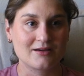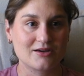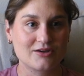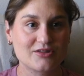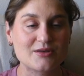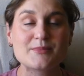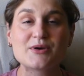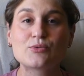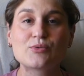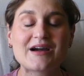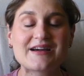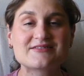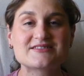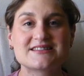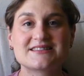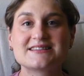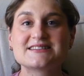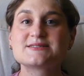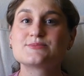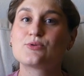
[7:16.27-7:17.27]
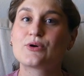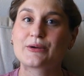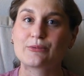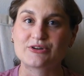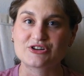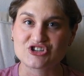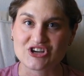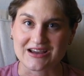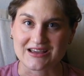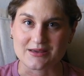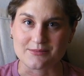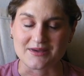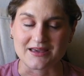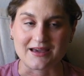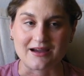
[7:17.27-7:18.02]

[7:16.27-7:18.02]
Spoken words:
the midwives at this point were checking me